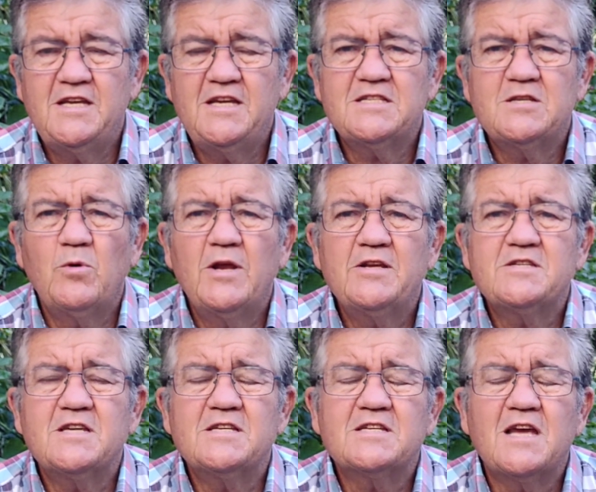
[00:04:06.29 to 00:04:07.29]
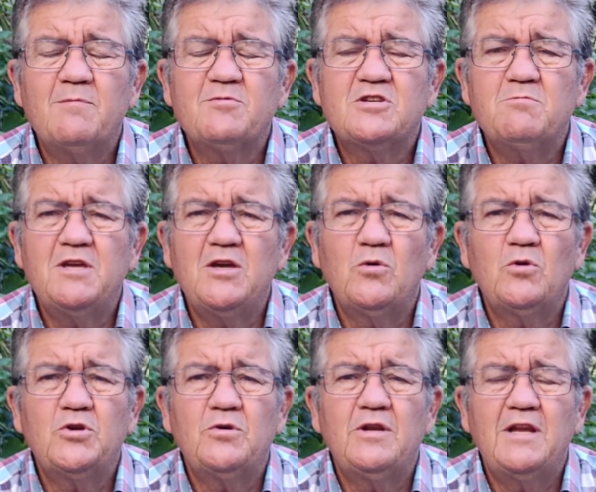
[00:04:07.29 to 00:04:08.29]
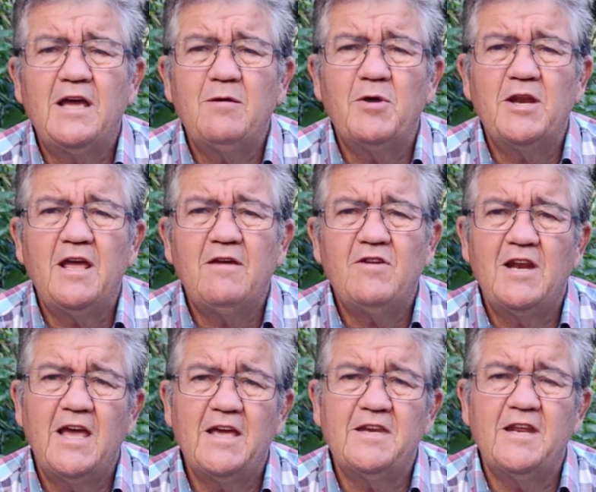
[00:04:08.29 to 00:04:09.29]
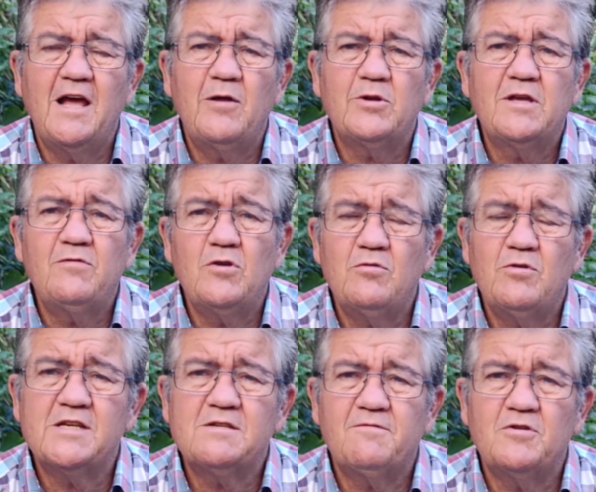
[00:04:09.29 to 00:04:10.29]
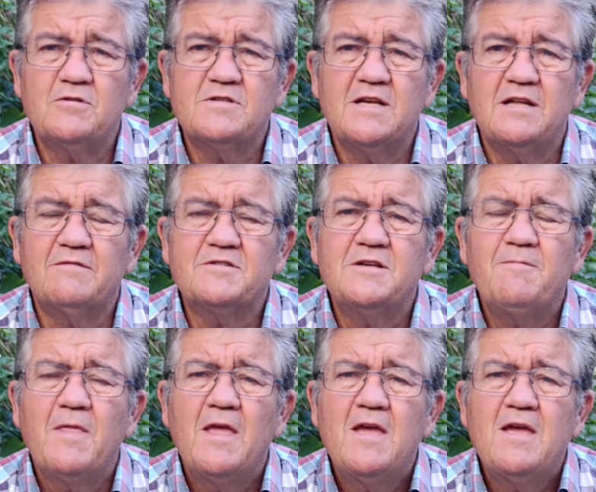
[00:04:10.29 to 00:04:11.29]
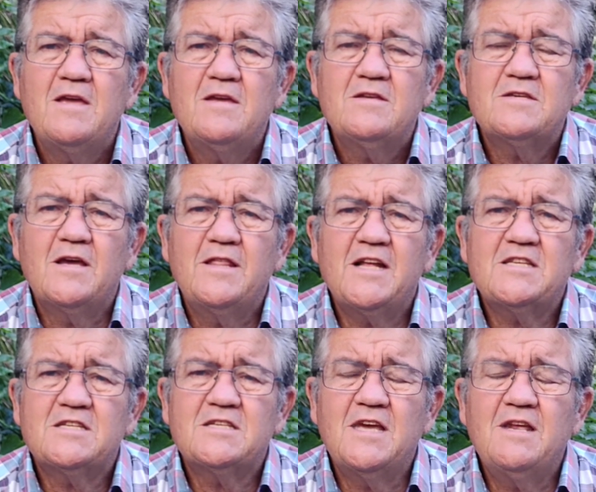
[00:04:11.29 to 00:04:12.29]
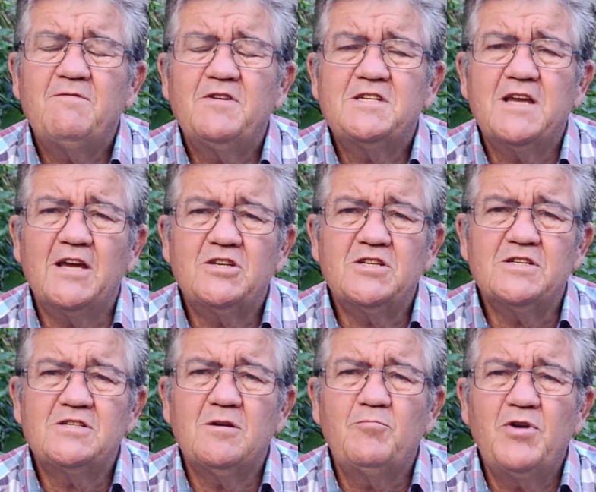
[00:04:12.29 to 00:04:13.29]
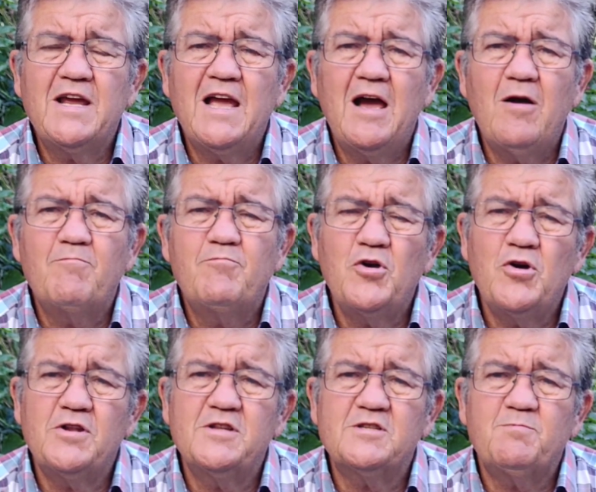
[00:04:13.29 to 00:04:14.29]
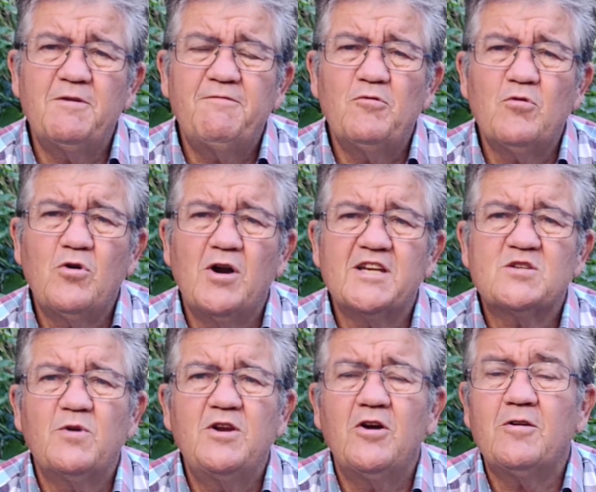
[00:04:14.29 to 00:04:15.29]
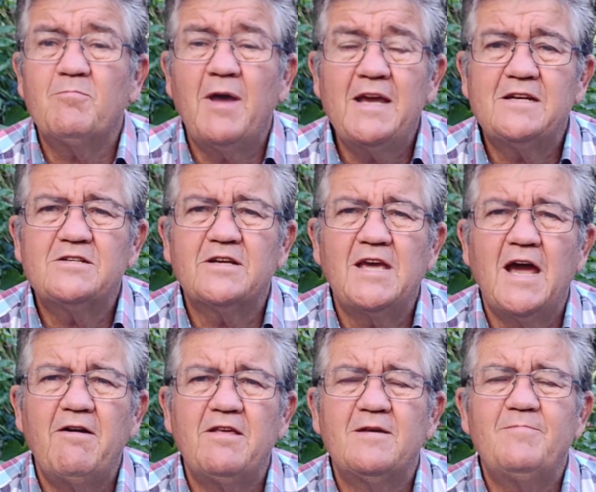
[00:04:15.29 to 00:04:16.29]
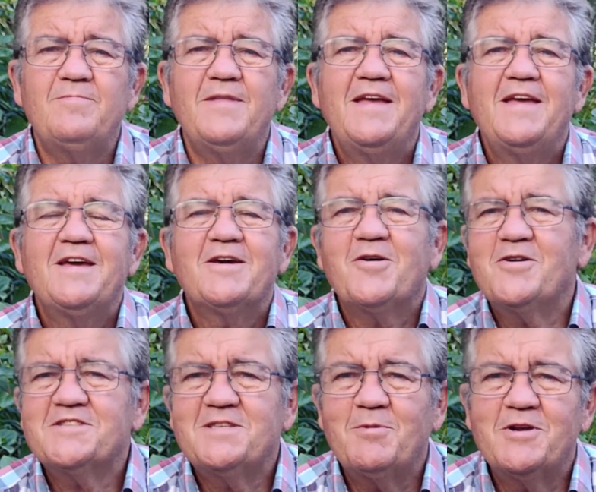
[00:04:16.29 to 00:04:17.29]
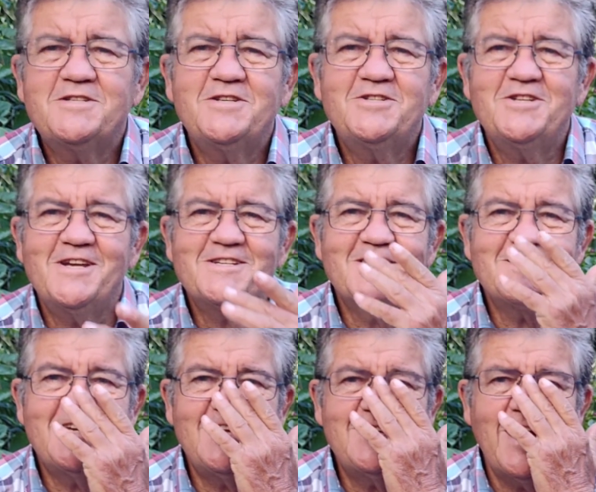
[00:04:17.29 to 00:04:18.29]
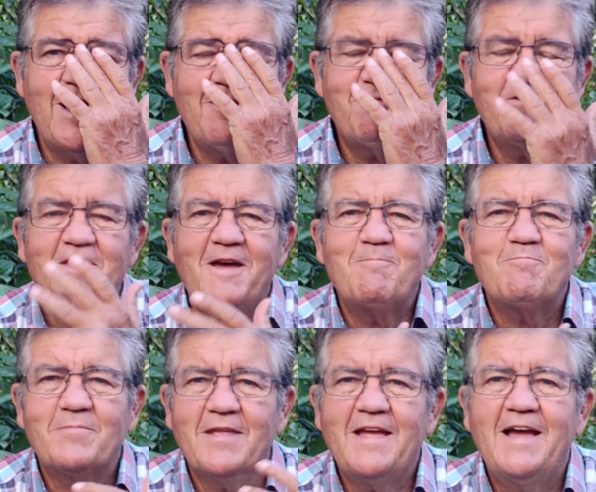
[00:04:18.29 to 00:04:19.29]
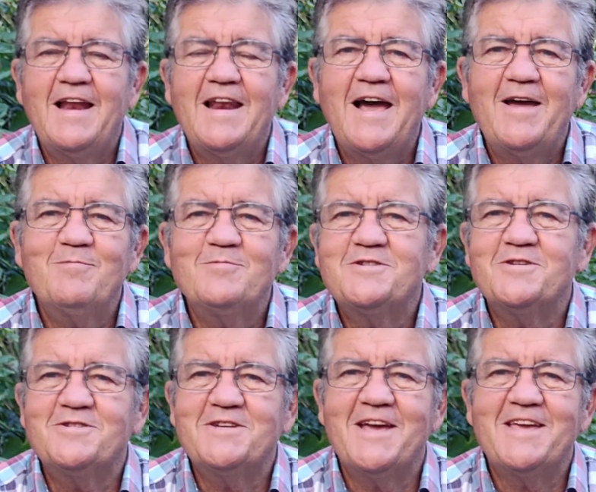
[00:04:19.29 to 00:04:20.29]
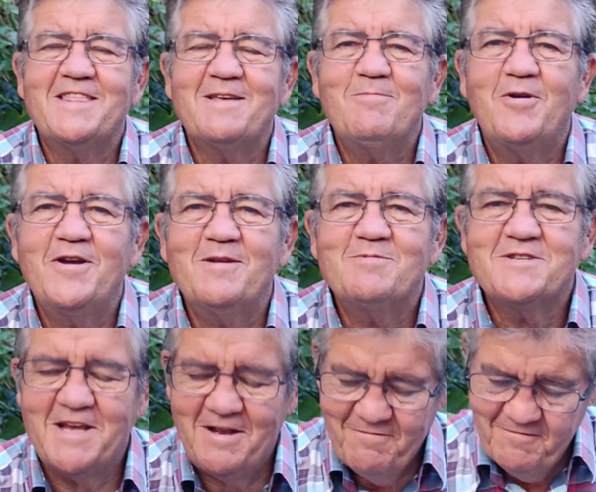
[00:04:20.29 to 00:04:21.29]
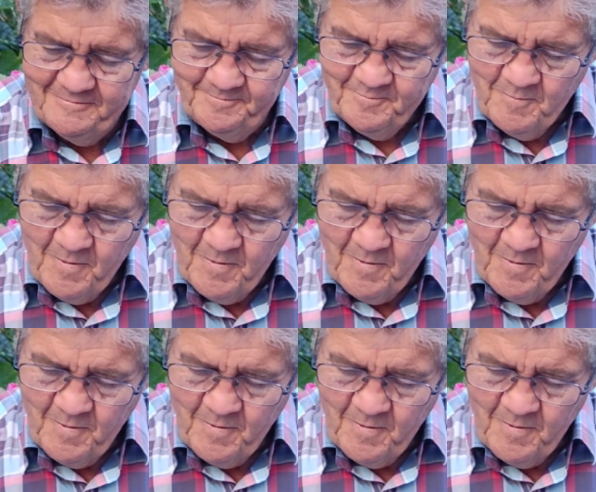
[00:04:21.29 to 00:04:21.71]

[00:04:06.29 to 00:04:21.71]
He is the one who says, come to me, all you who labor and heavy laden, and I'll give rest for yourselves. So that's the invitation, to bring our burdens before Christ. We're not made to carry them. Cast them onto Jesus. He died for them. Allow him to take them on himself.